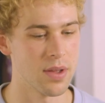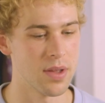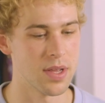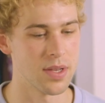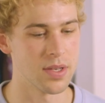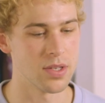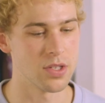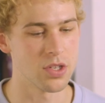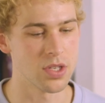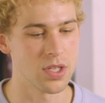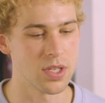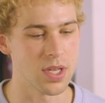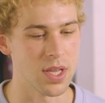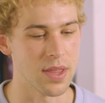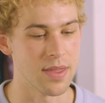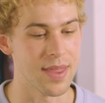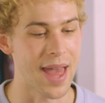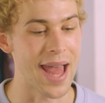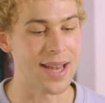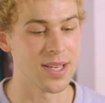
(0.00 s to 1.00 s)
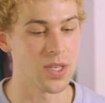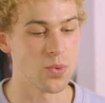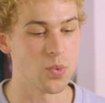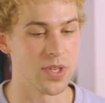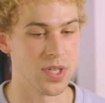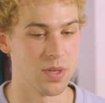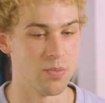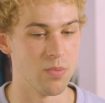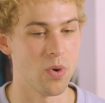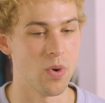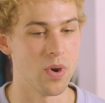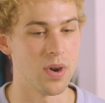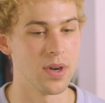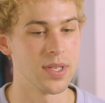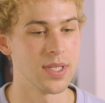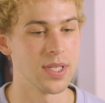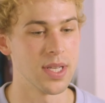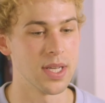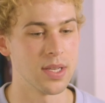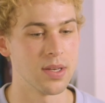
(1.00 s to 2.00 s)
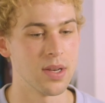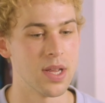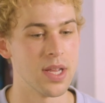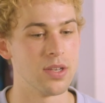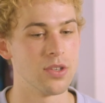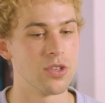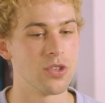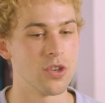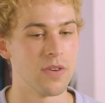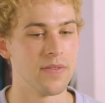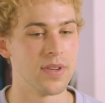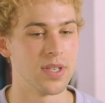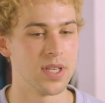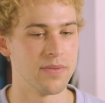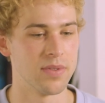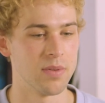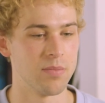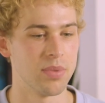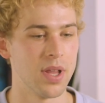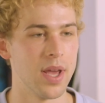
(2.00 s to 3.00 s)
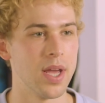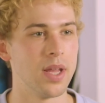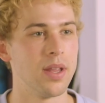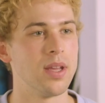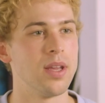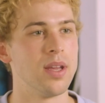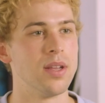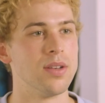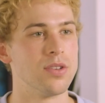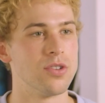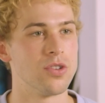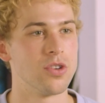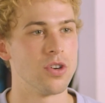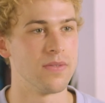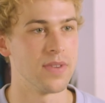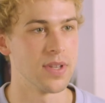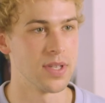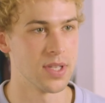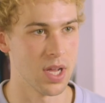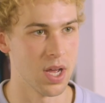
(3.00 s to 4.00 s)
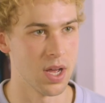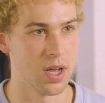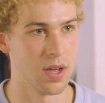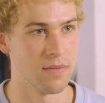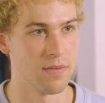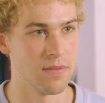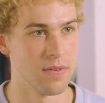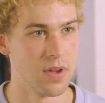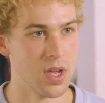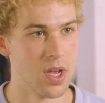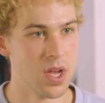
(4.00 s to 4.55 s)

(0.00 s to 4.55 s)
it's just like, that's what's important, is like in service of the play, like in service of